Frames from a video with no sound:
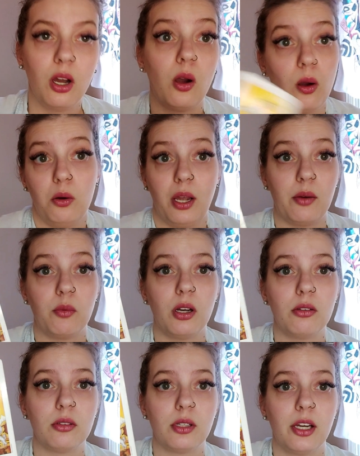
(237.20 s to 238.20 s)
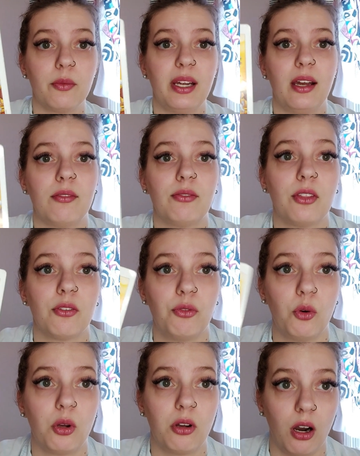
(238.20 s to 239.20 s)
Okay, well, here we have the
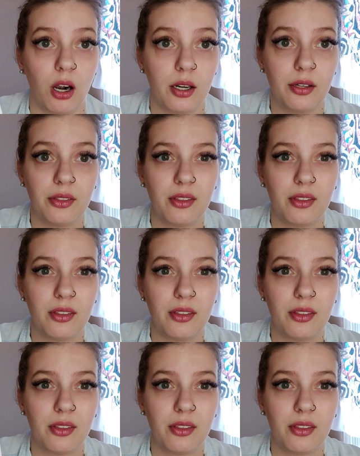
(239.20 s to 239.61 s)
Fool card.